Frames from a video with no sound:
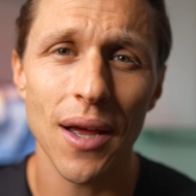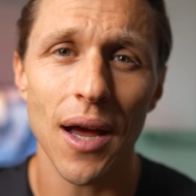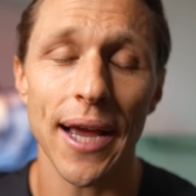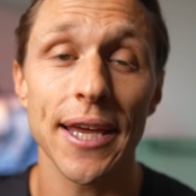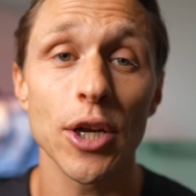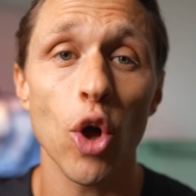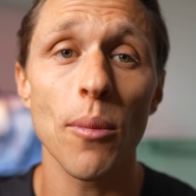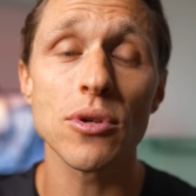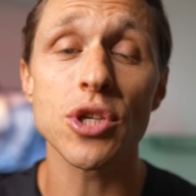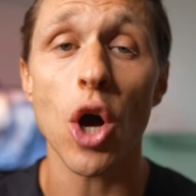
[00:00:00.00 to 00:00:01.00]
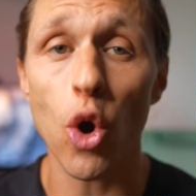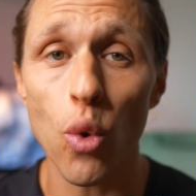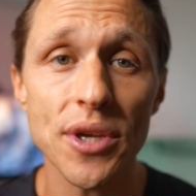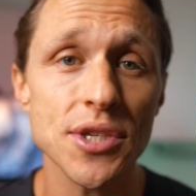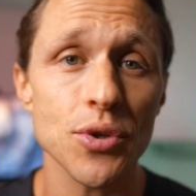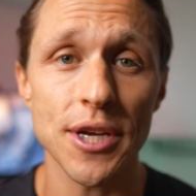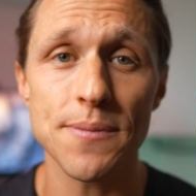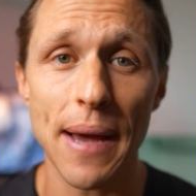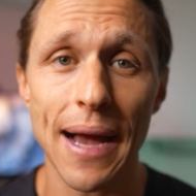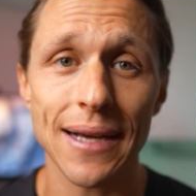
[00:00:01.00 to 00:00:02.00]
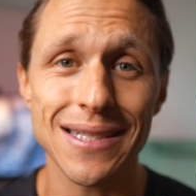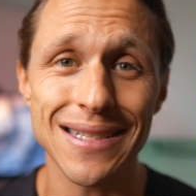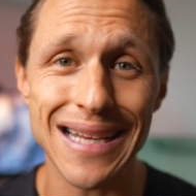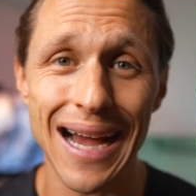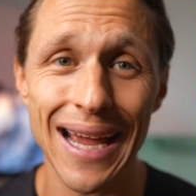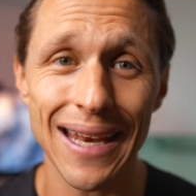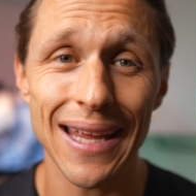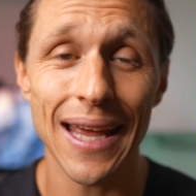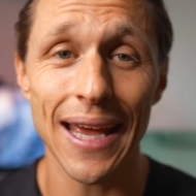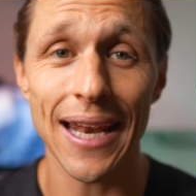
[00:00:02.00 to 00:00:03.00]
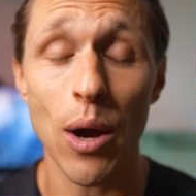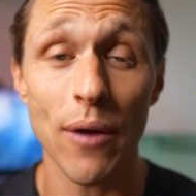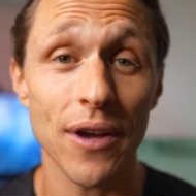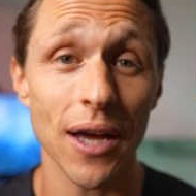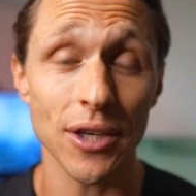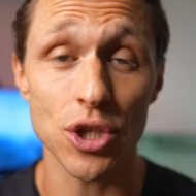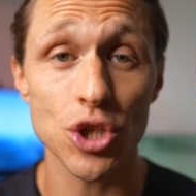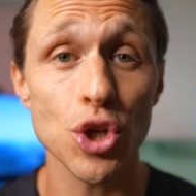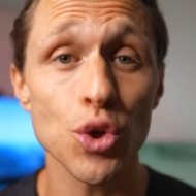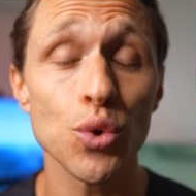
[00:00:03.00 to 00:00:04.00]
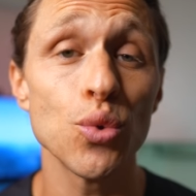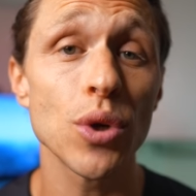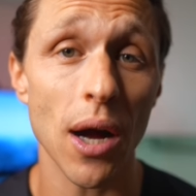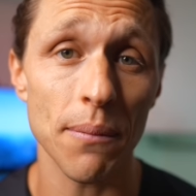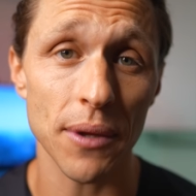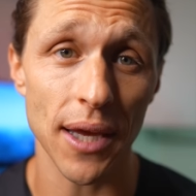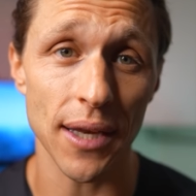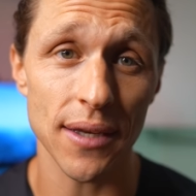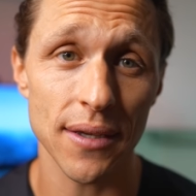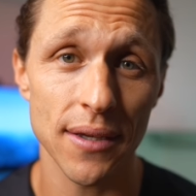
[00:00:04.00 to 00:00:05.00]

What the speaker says: I can almost always trace back to diet and how I've gotten too complicated.